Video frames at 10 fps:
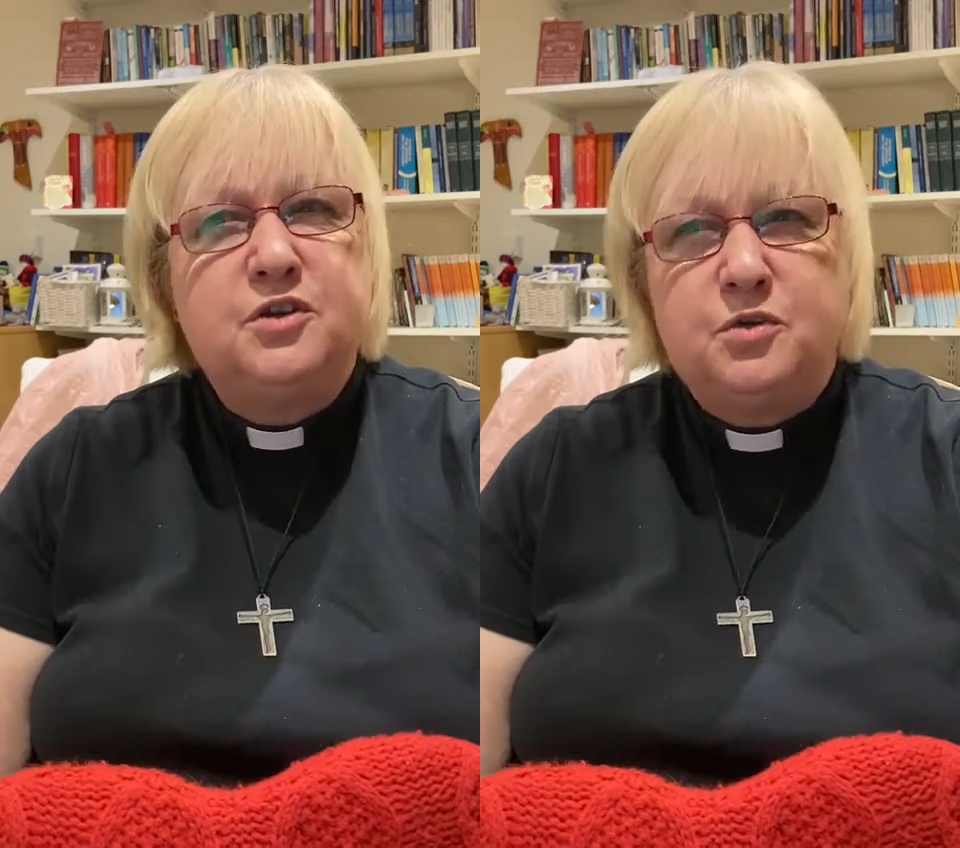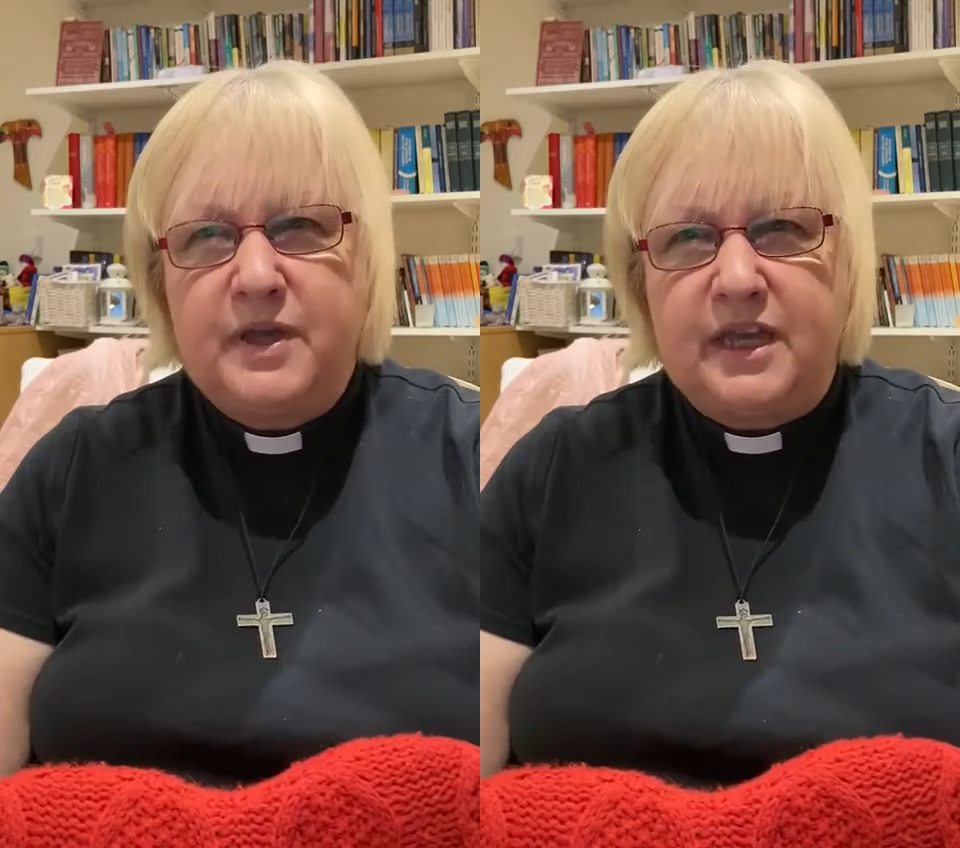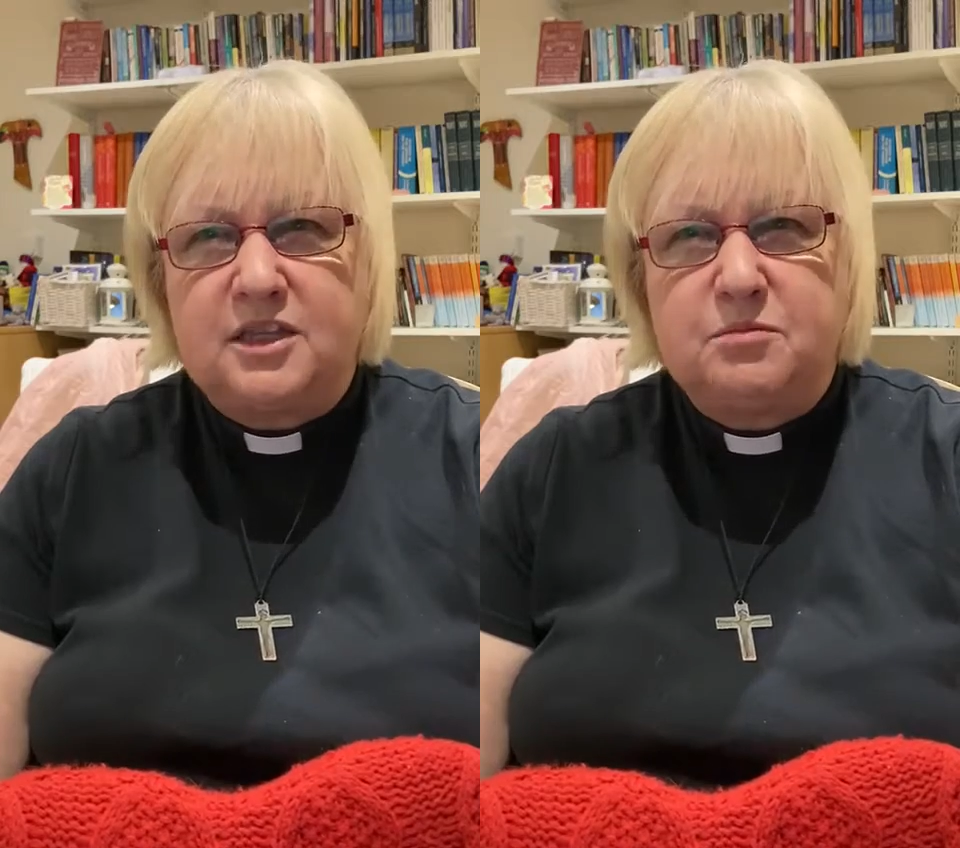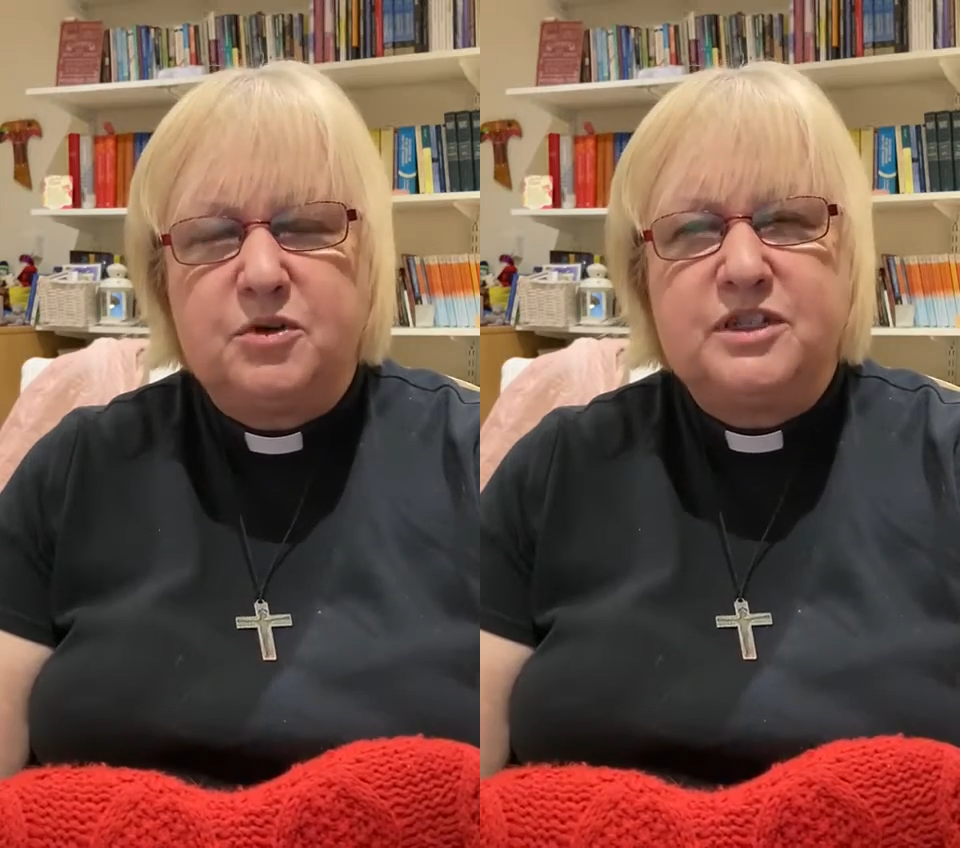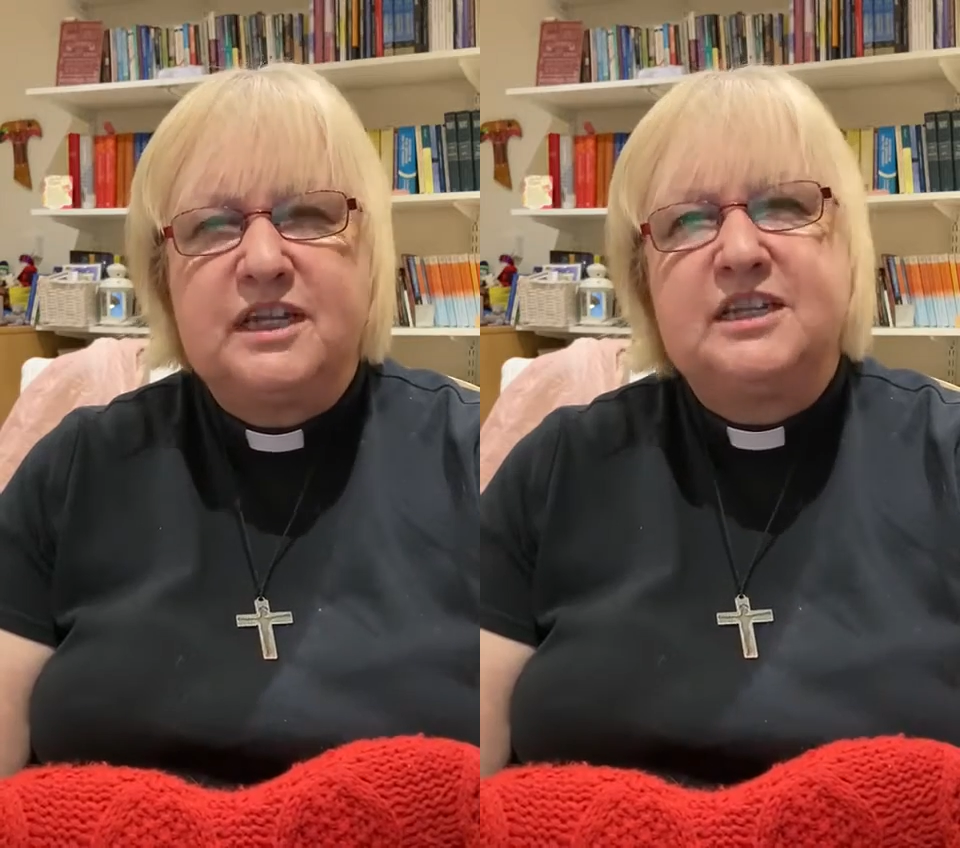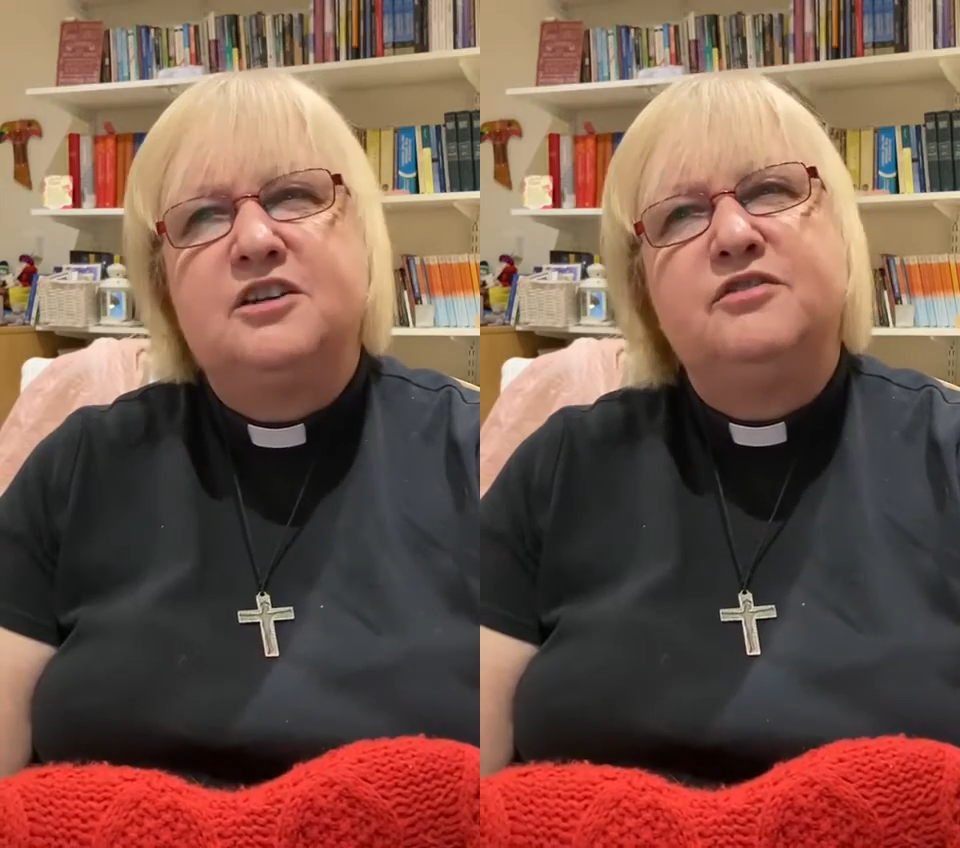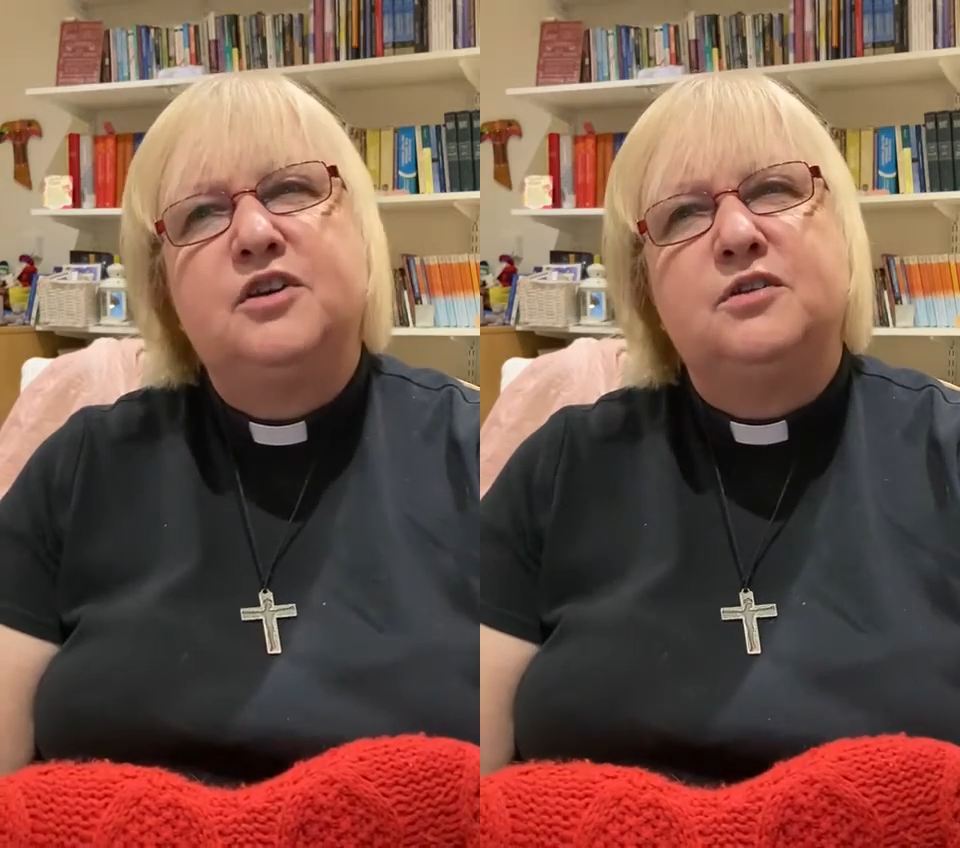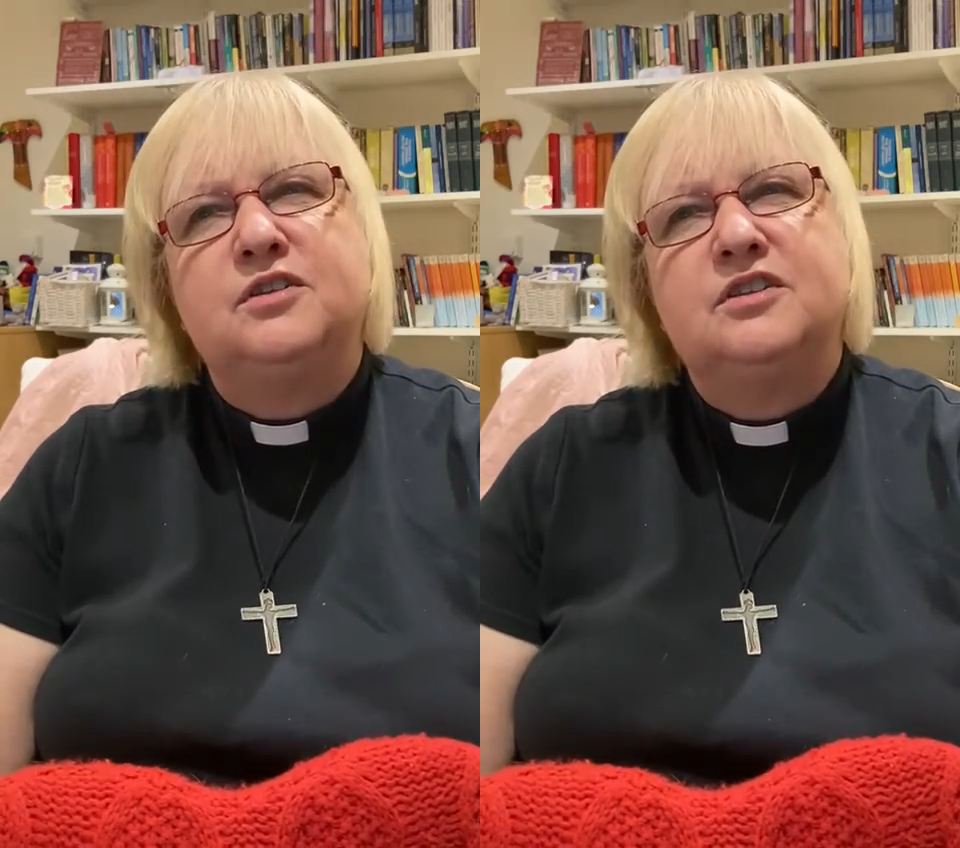quick to point out our
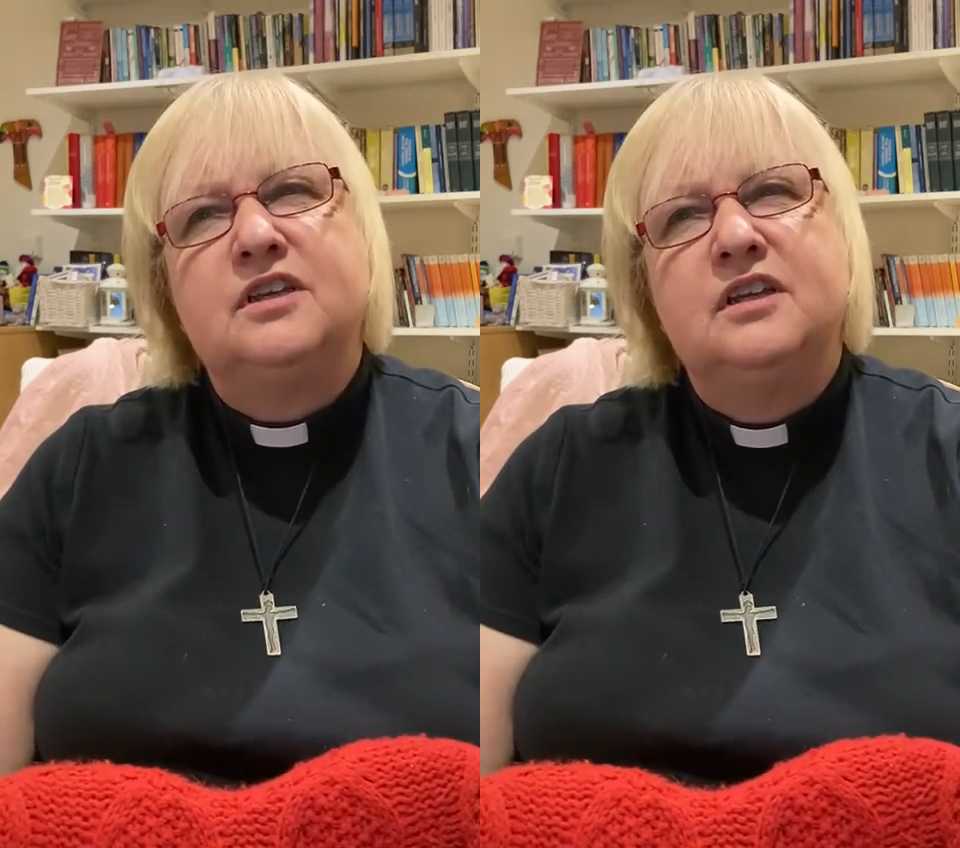faults,